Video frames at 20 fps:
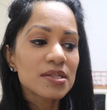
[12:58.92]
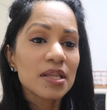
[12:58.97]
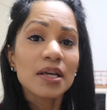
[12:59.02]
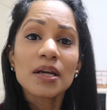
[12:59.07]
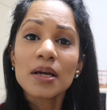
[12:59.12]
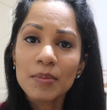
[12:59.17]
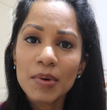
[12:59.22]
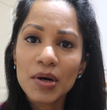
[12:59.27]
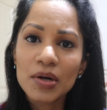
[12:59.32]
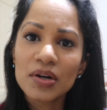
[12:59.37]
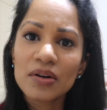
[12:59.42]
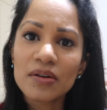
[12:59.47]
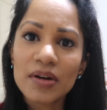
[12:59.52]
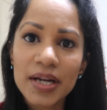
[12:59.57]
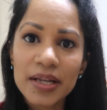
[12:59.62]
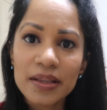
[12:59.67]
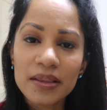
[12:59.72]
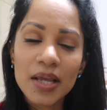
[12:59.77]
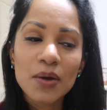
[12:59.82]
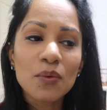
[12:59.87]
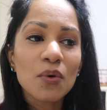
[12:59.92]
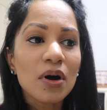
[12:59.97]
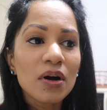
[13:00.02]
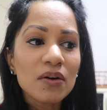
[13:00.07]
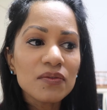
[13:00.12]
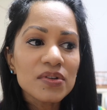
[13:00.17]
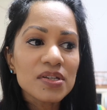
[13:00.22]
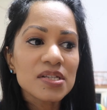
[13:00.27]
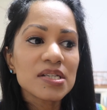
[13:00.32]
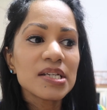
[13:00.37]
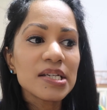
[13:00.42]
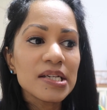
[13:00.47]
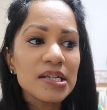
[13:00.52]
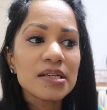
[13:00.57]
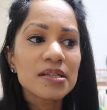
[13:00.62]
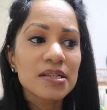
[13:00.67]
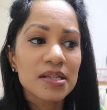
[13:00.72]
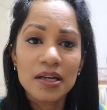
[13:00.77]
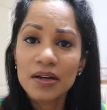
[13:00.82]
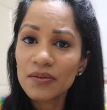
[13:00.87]
think about it, right? They were obviously
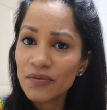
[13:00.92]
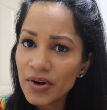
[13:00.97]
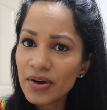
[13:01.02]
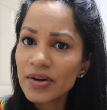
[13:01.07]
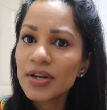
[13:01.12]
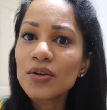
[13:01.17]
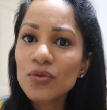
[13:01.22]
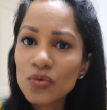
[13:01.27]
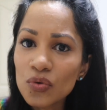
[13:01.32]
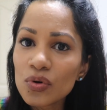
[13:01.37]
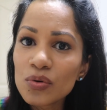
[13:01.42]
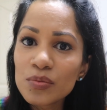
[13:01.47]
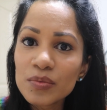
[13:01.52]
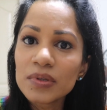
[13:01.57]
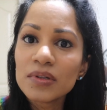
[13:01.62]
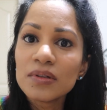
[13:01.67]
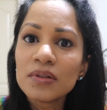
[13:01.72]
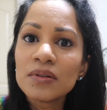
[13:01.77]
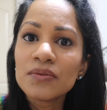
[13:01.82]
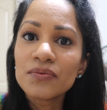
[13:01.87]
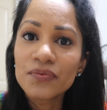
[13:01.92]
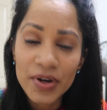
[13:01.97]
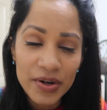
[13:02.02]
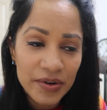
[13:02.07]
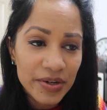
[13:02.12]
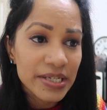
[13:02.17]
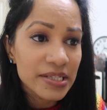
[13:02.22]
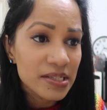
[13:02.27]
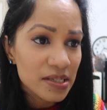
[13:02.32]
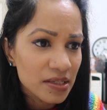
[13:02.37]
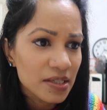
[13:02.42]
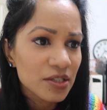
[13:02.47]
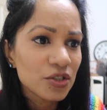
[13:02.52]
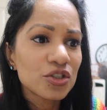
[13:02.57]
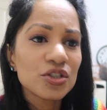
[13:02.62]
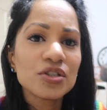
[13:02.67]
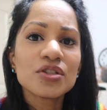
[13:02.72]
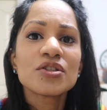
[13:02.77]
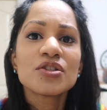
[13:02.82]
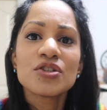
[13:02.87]
eating a very normal, very
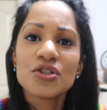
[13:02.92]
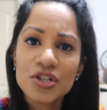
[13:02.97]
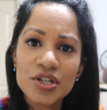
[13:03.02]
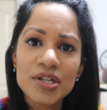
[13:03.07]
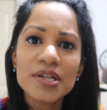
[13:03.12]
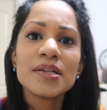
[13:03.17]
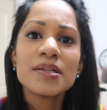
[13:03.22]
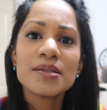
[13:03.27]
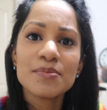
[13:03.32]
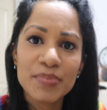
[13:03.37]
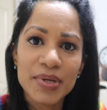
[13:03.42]
delicious cheese